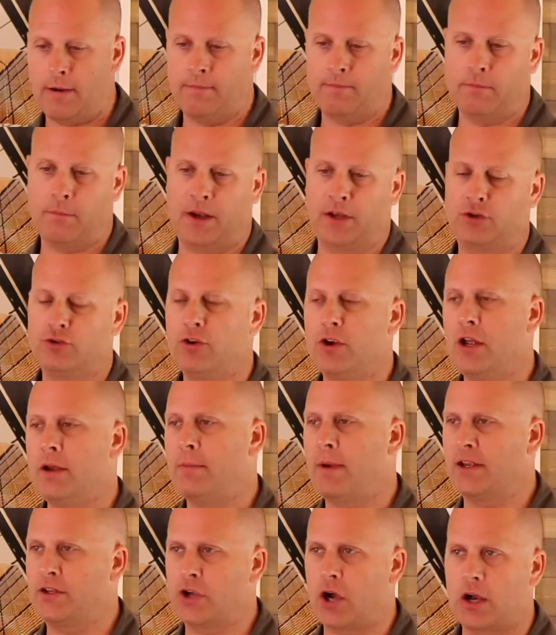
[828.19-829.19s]
my trim,
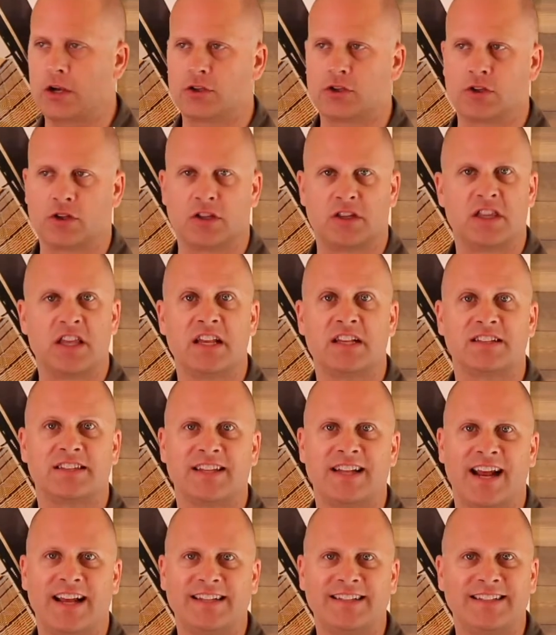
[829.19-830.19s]
I talk to the things
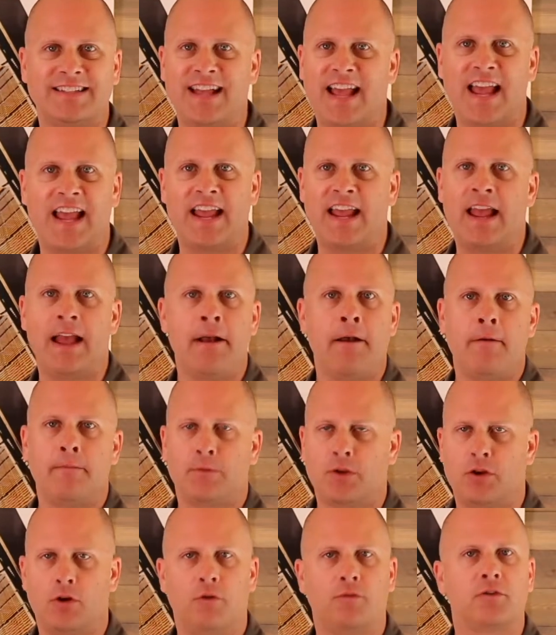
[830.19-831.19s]
that I say.
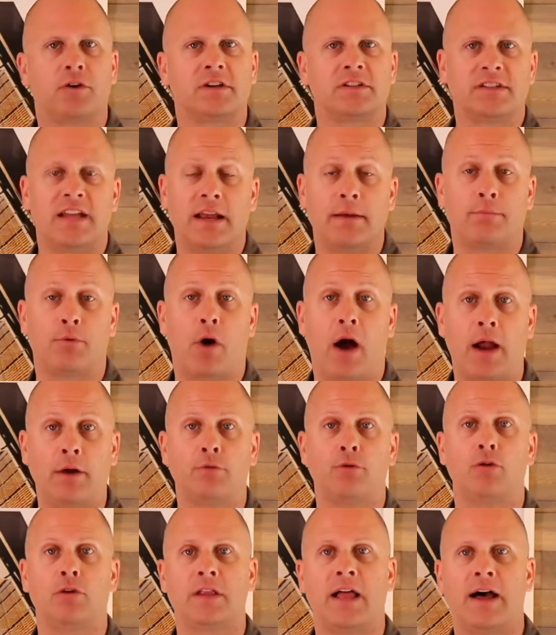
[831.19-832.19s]
You know, for example, I
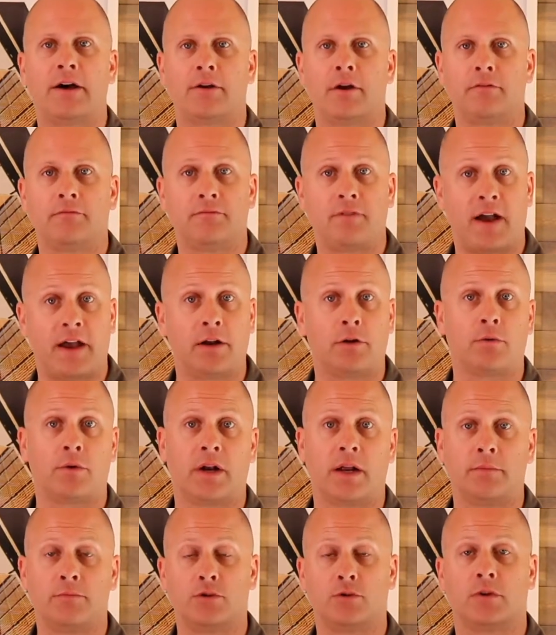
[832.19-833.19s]
roll out on final when
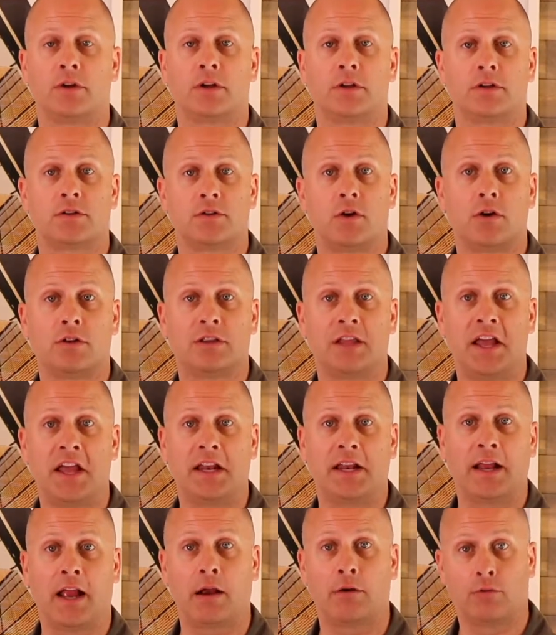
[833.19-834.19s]
I'm doing an assault
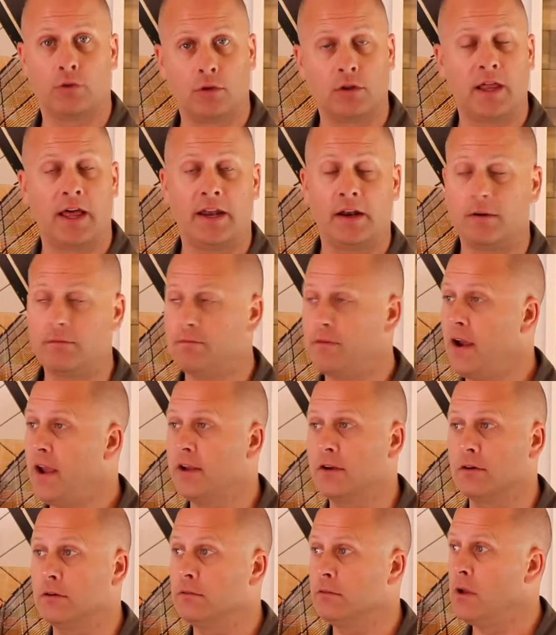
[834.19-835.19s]
landing. I roll out on
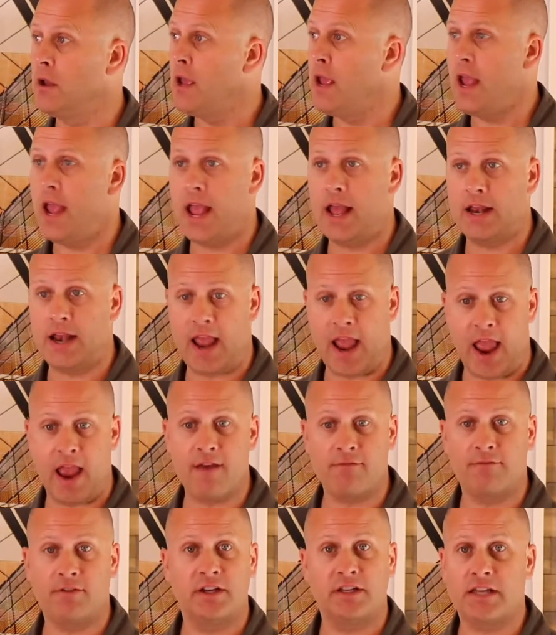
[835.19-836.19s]
final, and
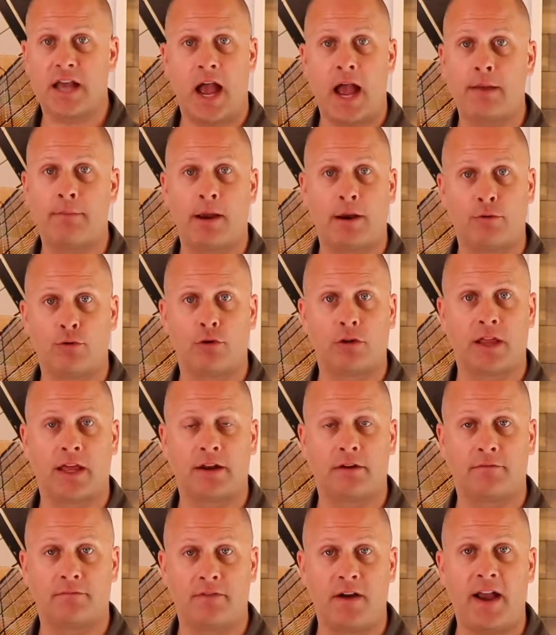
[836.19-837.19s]
every time I roll out
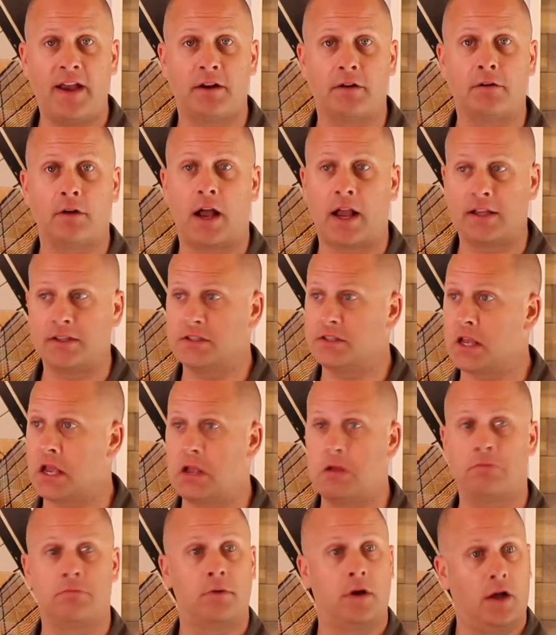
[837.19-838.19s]
on final, I
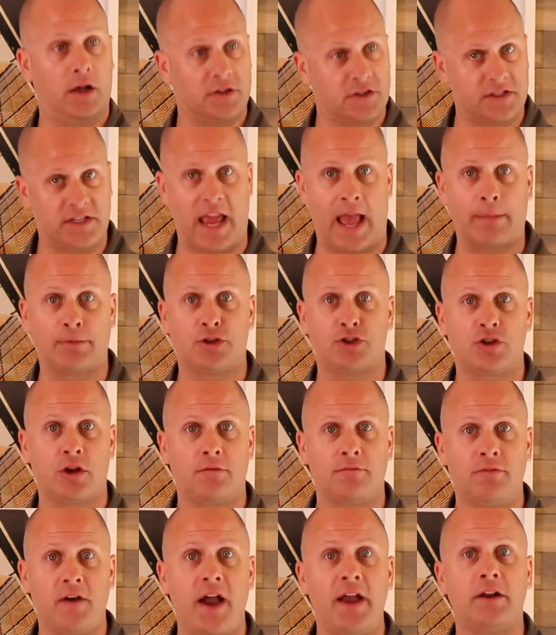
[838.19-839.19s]
say, established
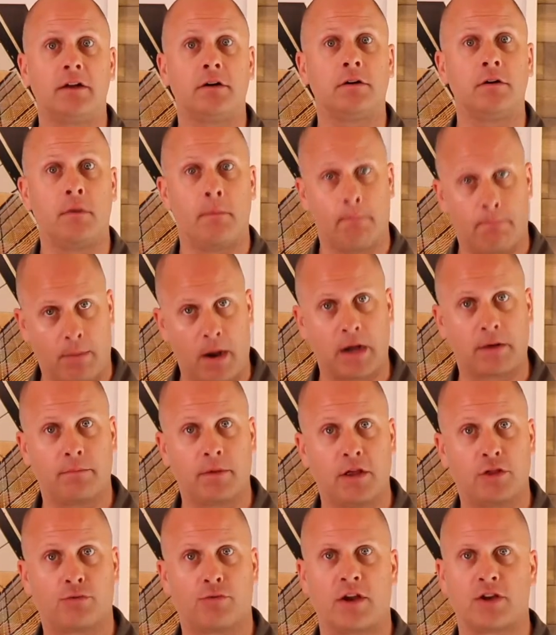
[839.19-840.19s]
on final, bug
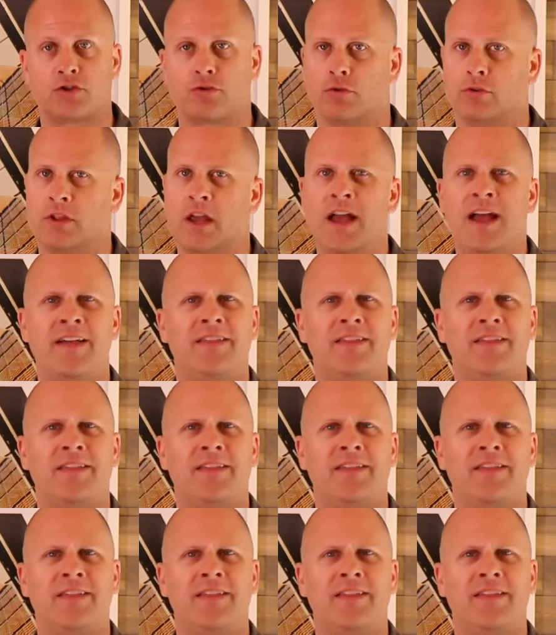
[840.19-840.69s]
me threshold.